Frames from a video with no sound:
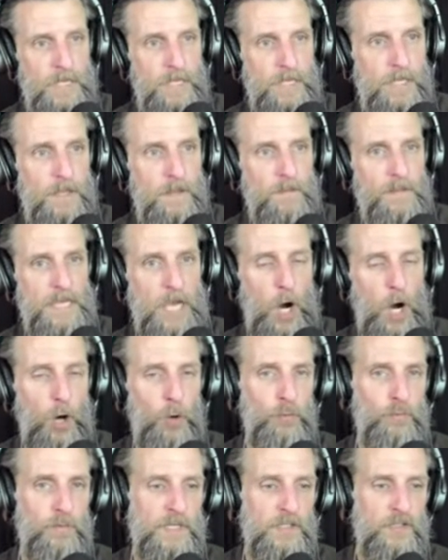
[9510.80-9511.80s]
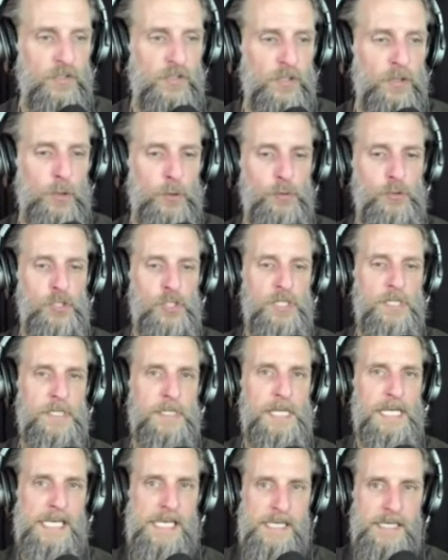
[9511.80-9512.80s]
The only solution
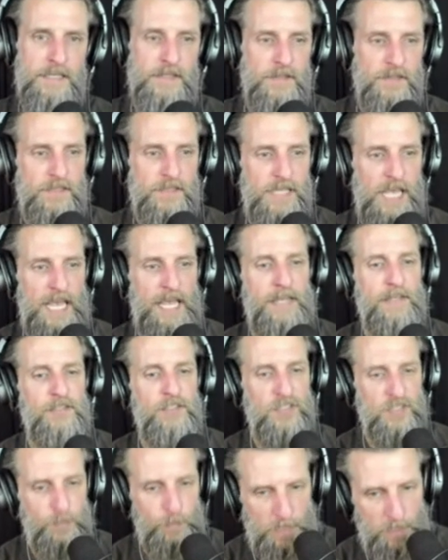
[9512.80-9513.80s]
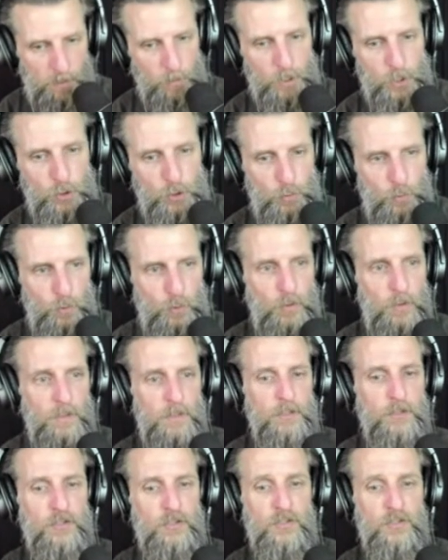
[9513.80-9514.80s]
is a spiritual
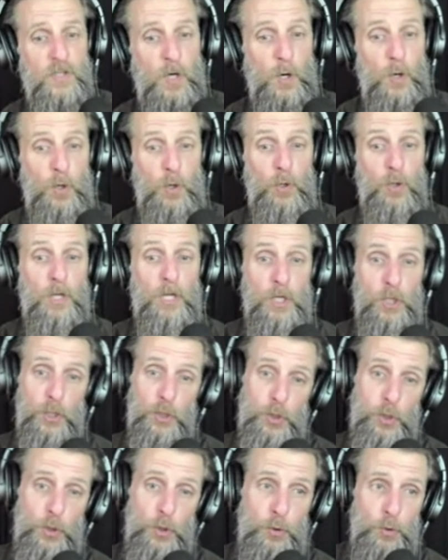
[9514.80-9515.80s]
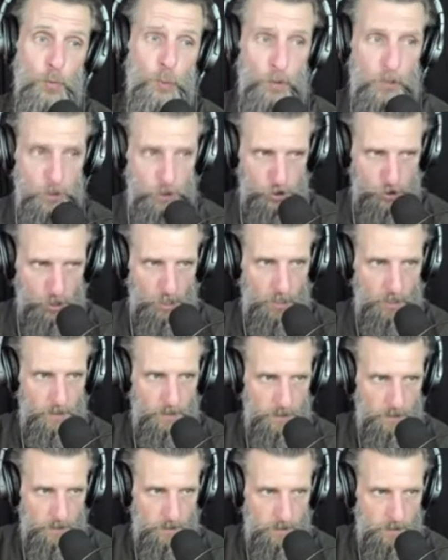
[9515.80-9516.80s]
soul you
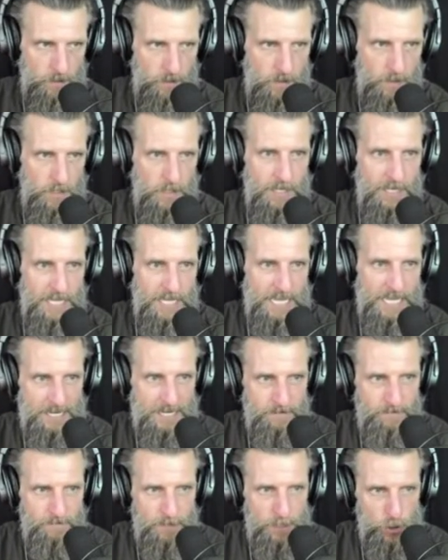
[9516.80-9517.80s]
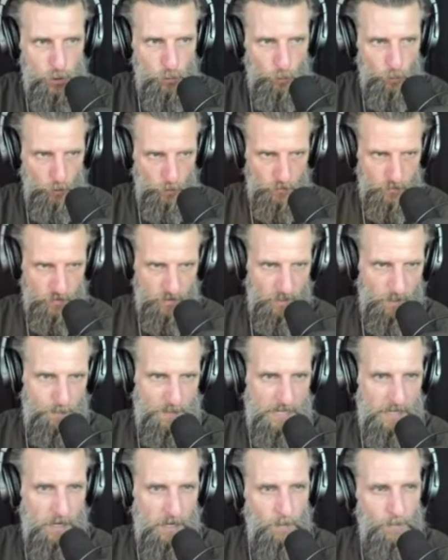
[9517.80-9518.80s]
shun. Individuals
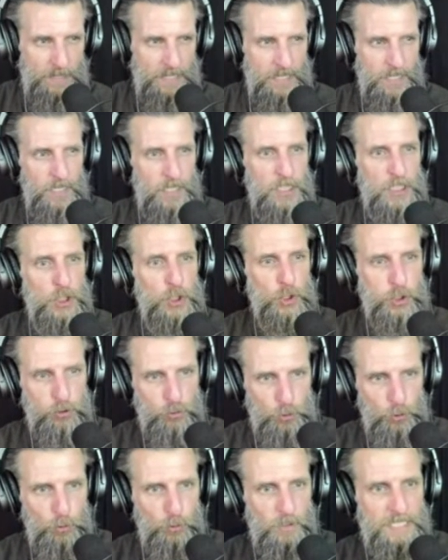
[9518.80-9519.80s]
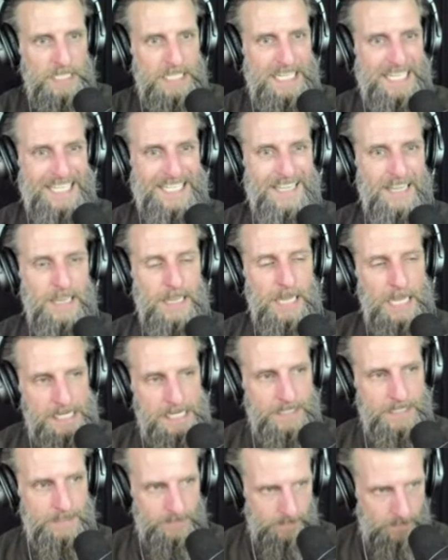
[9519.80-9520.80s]
becoming truly
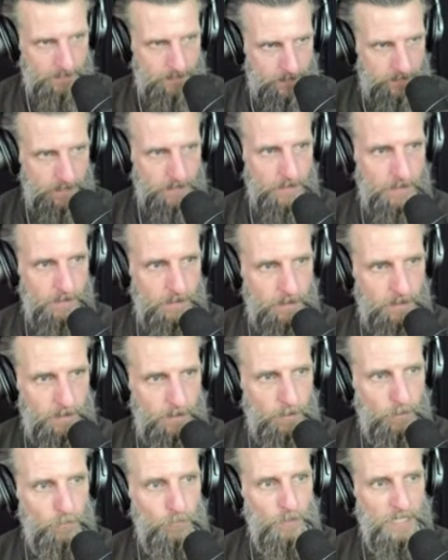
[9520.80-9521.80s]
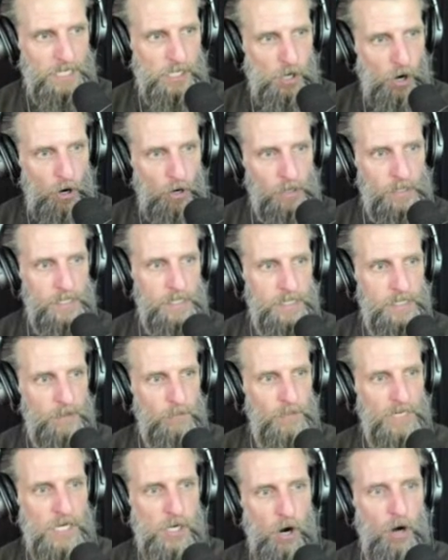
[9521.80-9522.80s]
enlightened regarded
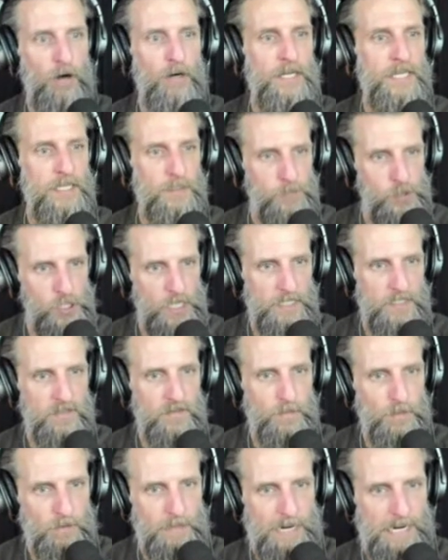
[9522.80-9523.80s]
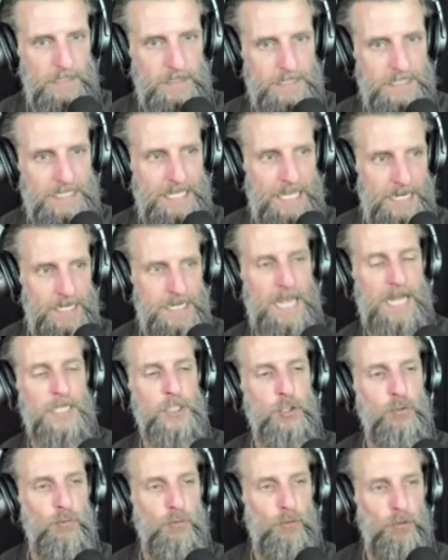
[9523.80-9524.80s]
regarding objective morality and
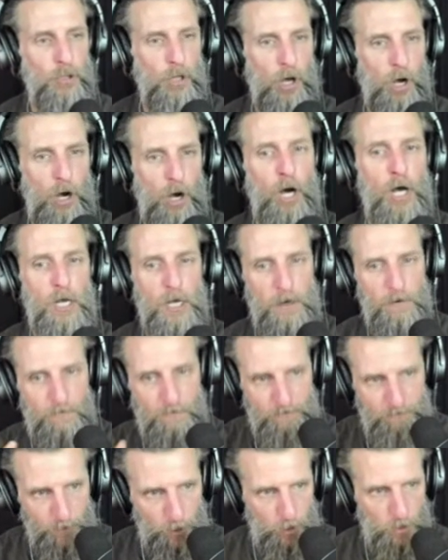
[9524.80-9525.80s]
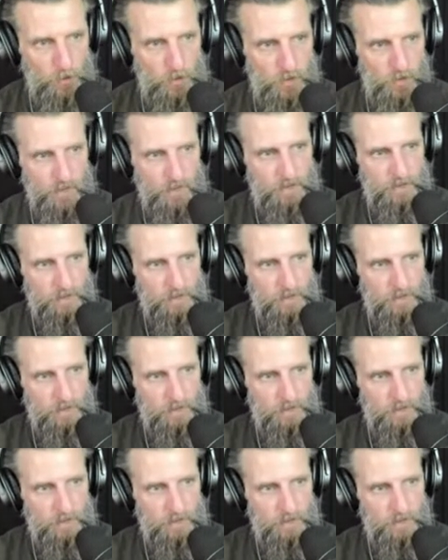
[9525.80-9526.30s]
natural law first,